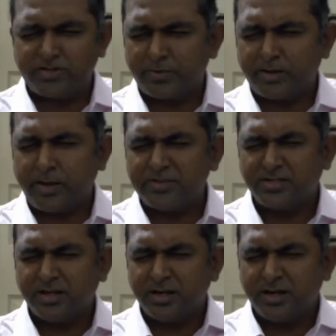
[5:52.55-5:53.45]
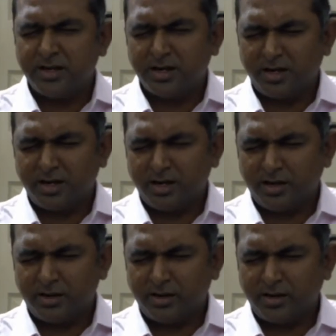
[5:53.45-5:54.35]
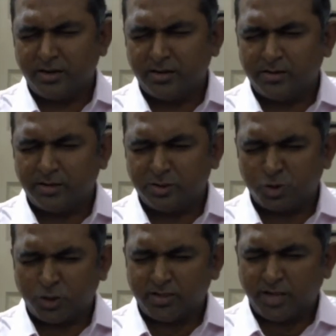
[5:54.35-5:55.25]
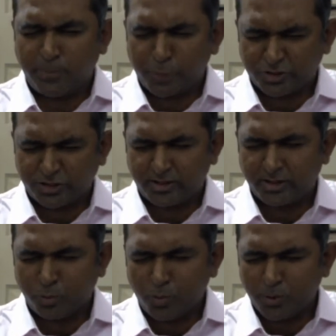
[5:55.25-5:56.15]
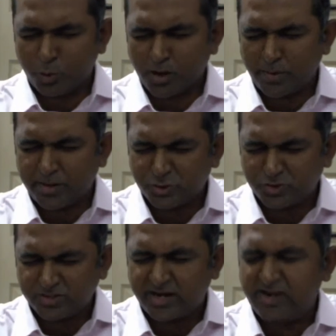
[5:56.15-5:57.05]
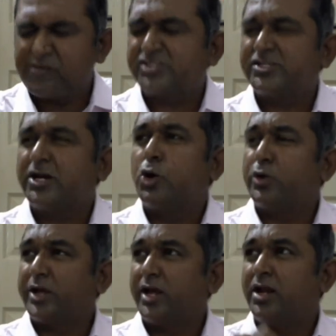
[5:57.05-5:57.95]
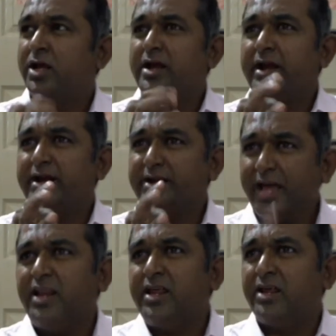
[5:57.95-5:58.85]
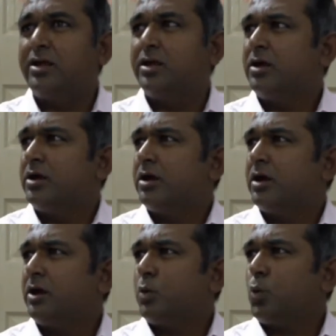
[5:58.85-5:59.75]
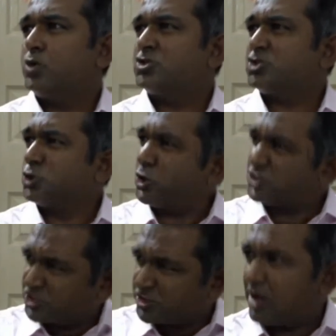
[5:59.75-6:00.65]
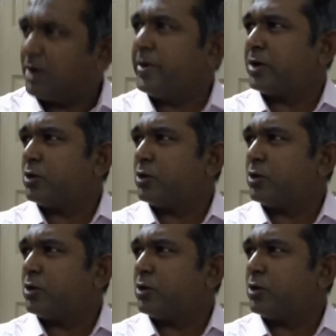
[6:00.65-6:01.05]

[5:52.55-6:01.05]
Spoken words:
Sometimes the Sunanda Pushkar, the woman who committed suicide in a 5-star hotel in Delhi, was so stung by